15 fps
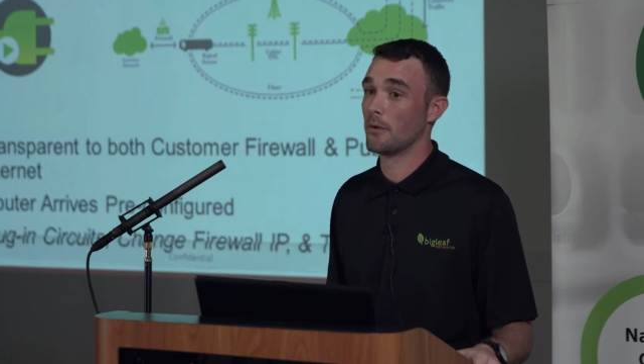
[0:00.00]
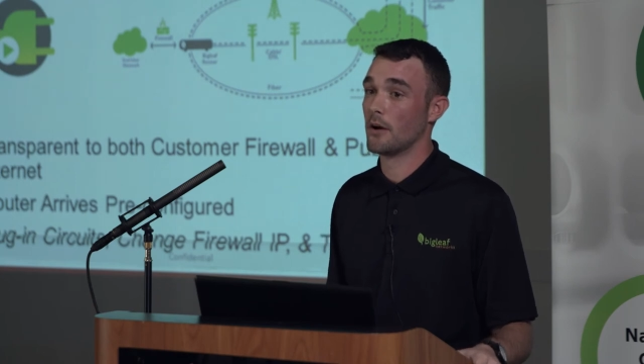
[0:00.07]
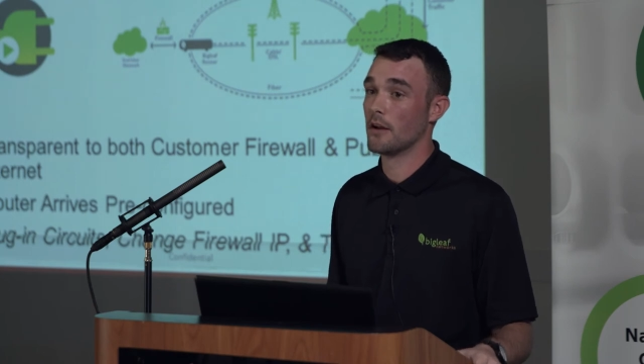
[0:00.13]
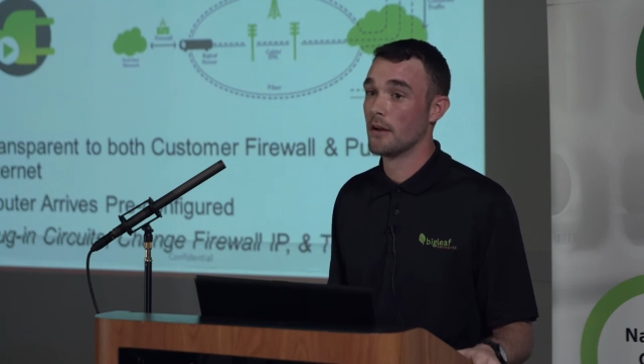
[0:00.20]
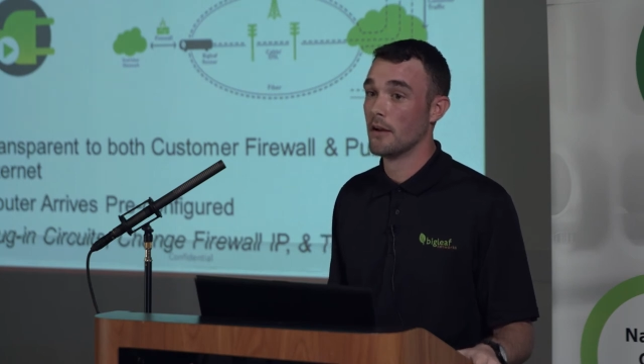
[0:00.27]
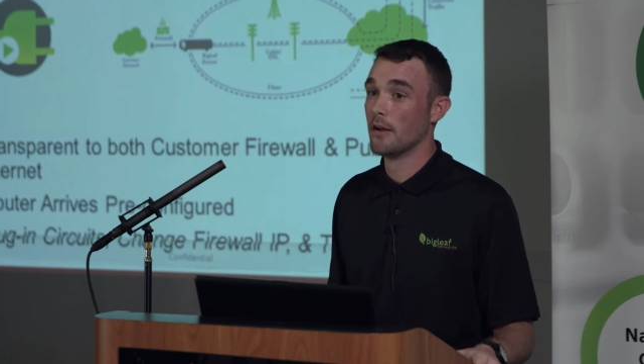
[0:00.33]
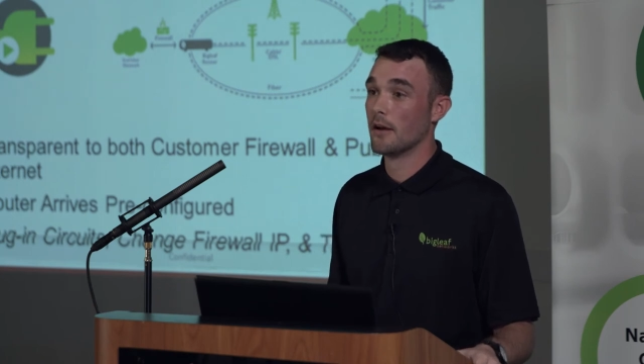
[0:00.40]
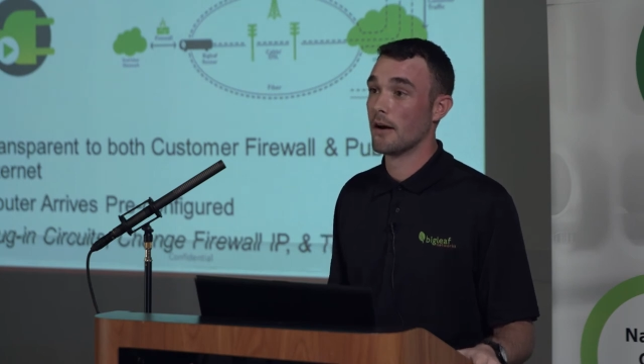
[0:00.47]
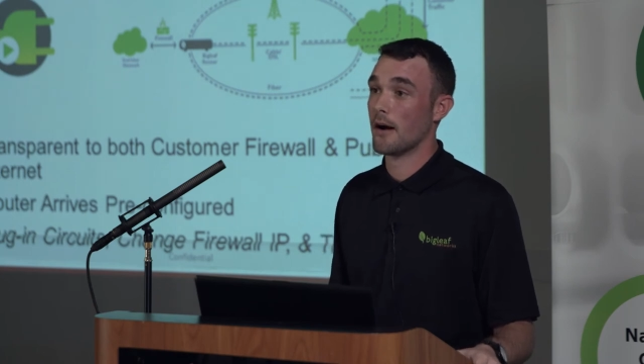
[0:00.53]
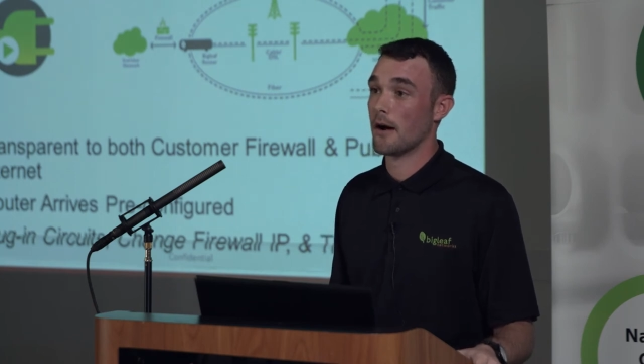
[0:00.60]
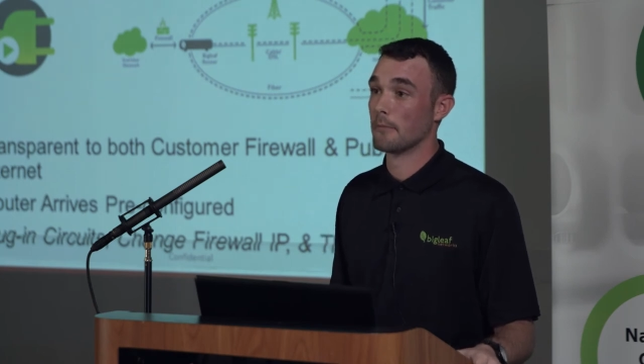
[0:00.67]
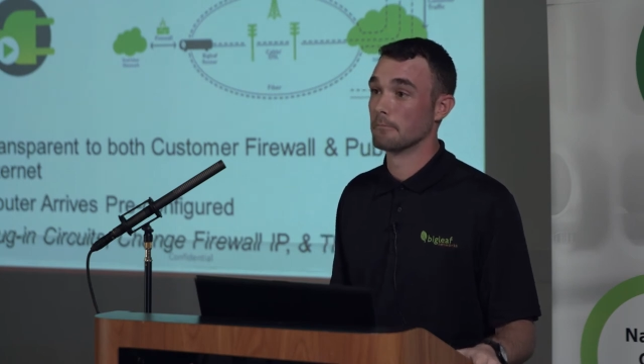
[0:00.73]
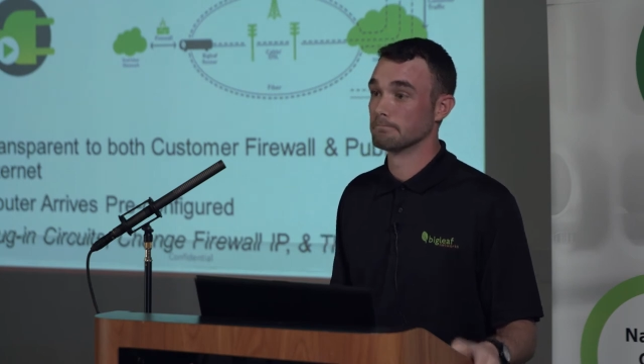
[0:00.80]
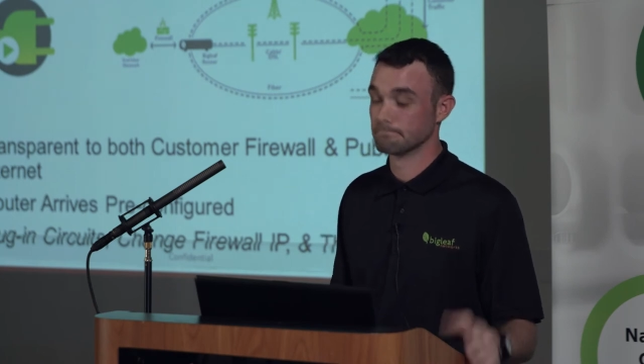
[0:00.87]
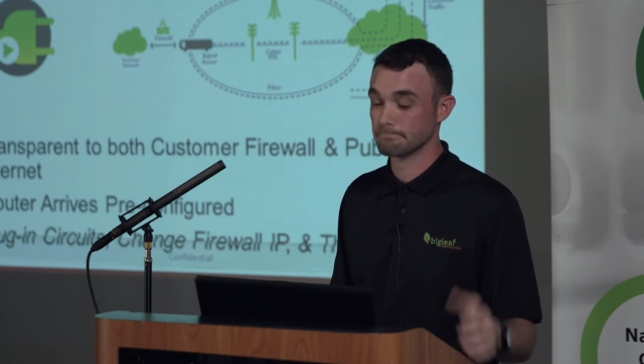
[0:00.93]
But
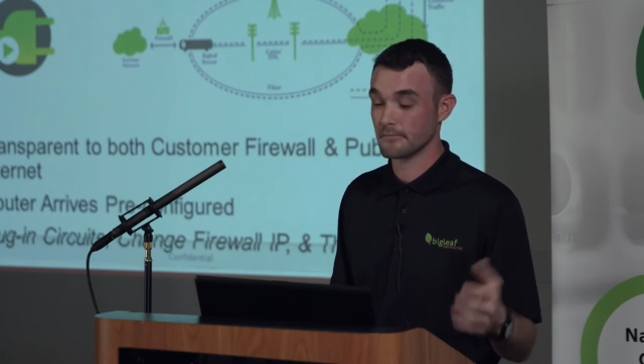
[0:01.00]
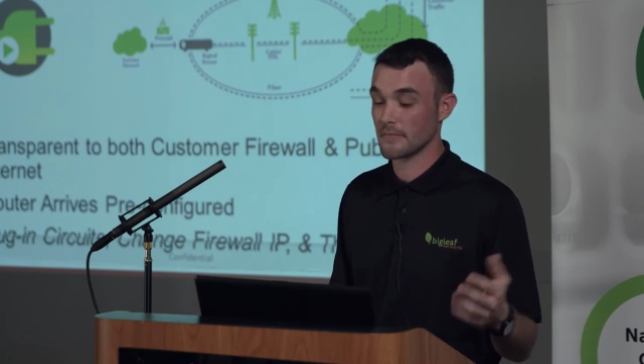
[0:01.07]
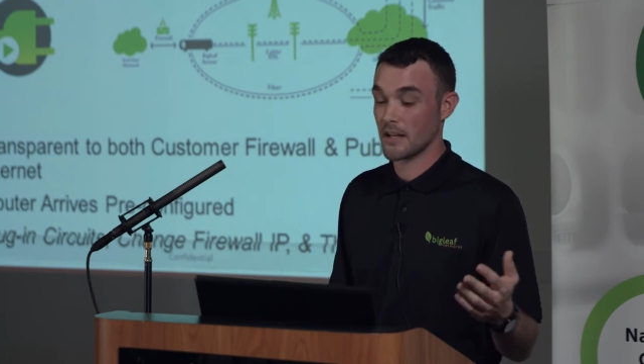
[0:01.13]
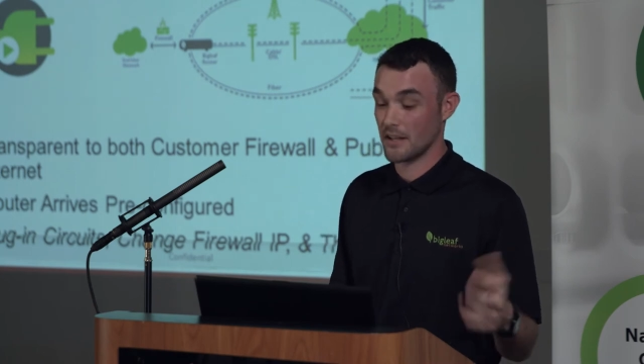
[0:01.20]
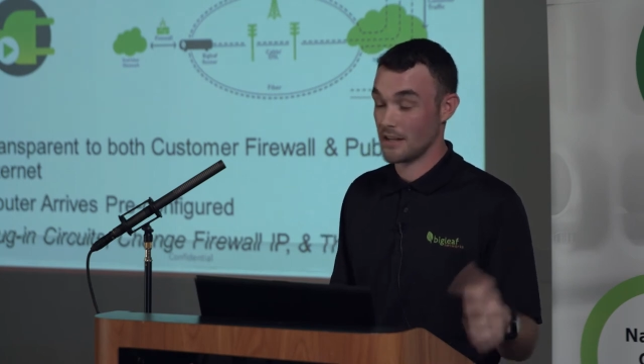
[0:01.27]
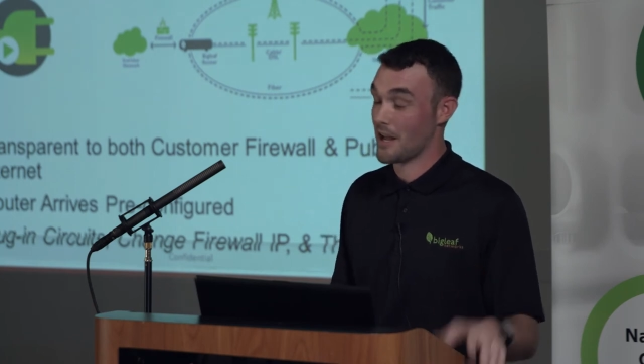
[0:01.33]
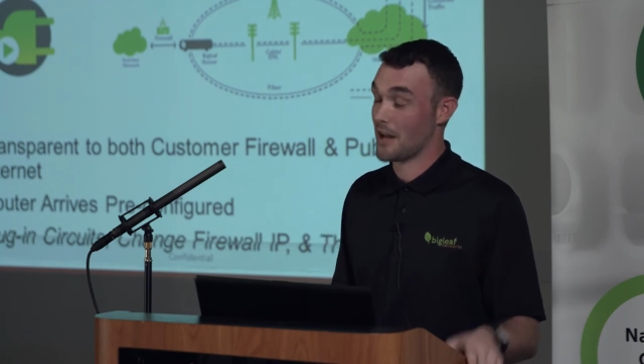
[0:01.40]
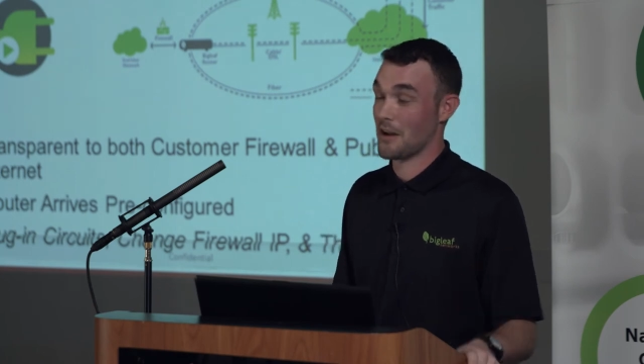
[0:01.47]
um, yeah,